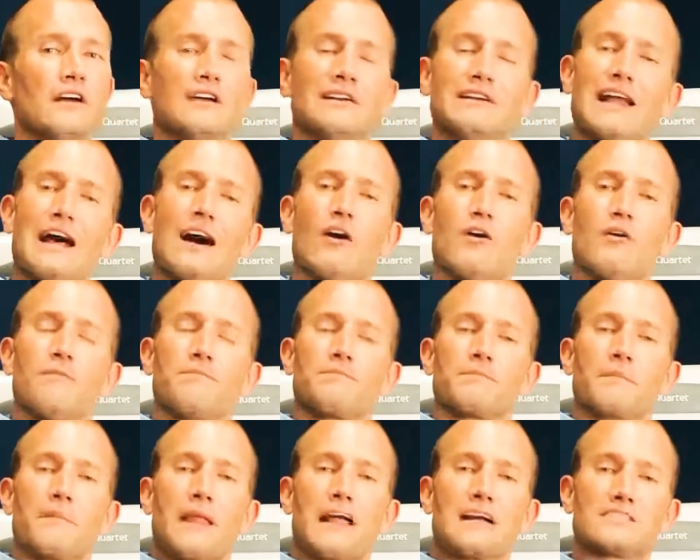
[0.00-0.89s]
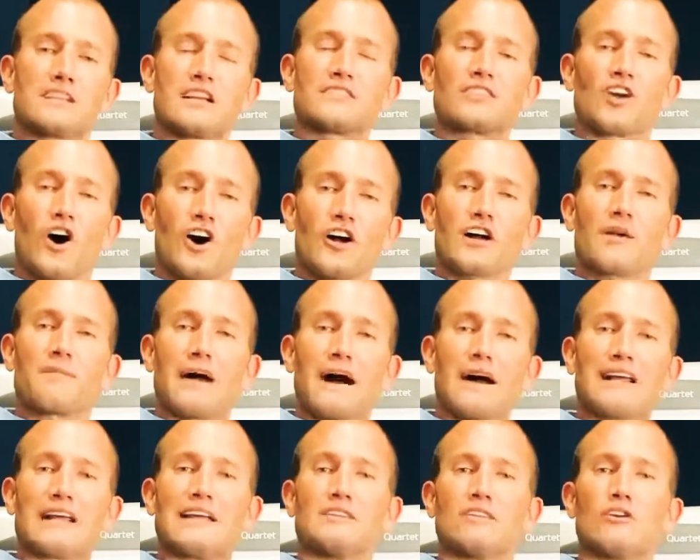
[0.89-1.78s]
Now, as I talk
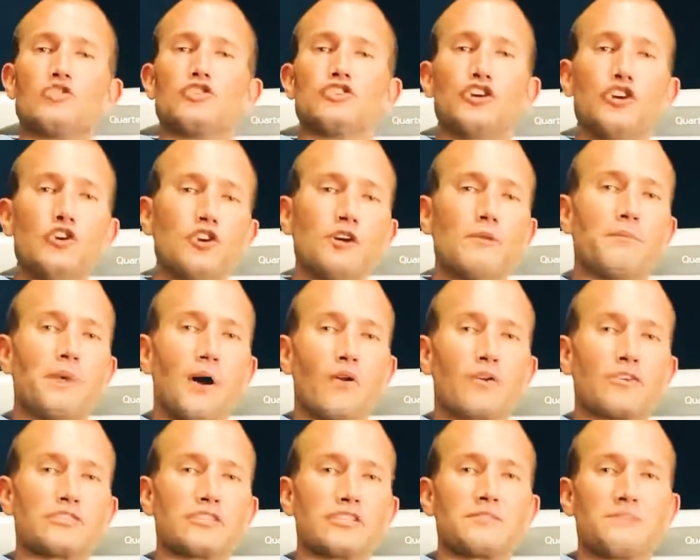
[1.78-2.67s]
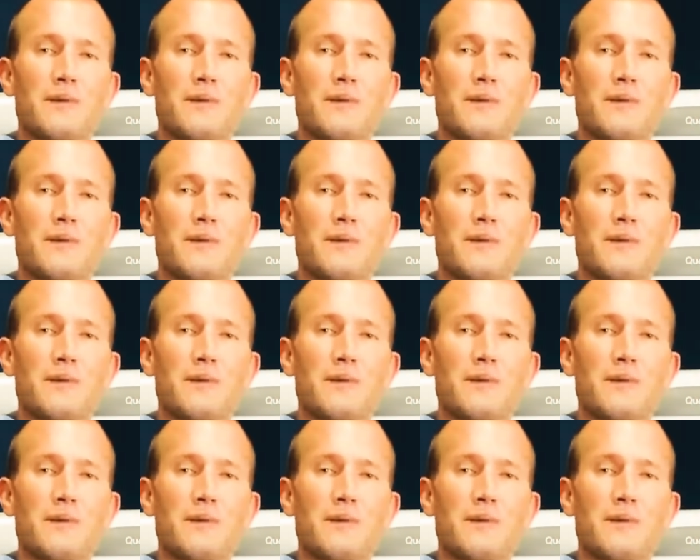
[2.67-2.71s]
about getting those unit bonuses,